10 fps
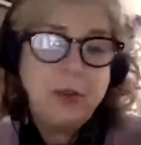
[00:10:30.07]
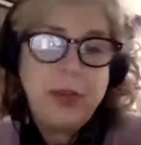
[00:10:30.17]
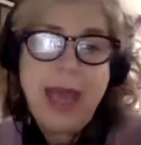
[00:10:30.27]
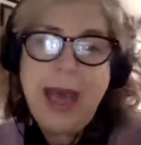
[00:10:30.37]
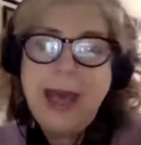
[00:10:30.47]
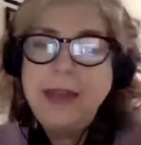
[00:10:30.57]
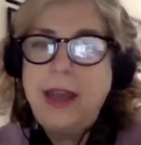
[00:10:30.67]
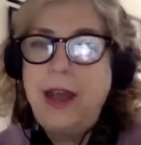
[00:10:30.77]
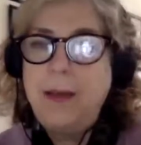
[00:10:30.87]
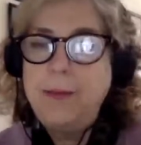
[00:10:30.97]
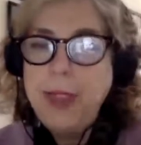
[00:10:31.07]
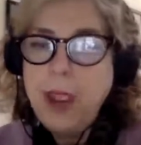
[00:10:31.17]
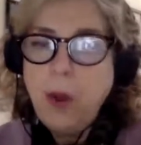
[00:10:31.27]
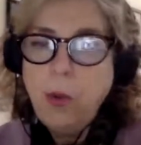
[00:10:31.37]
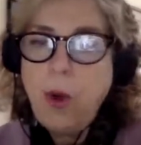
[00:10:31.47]
We had
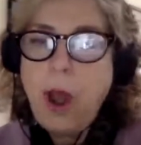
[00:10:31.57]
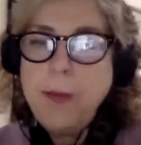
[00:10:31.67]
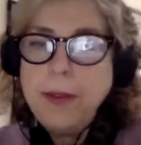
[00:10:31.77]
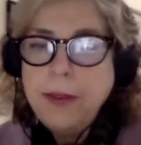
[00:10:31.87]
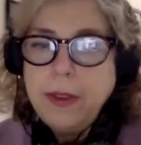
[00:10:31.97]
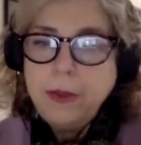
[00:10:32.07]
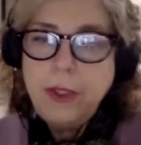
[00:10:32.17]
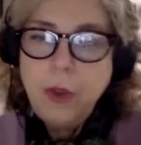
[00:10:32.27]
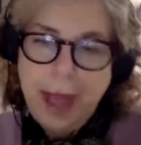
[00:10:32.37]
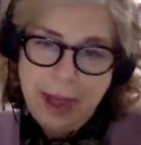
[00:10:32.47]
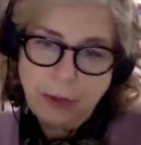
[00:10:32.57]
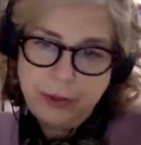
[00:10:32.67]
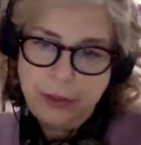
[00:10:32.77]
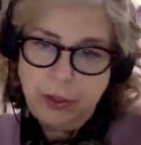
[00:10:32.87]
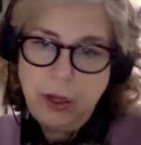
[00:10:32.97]
Rob
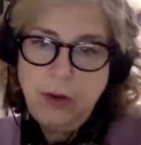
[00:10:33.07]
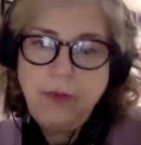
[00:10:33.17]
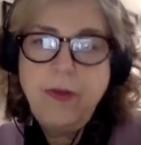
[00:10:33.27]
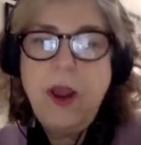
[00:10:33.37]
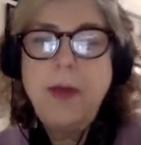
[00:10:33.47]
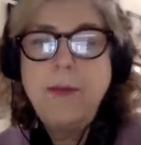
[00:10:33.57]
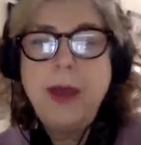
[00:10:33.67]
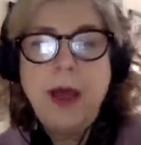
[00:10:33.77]
Newhouser from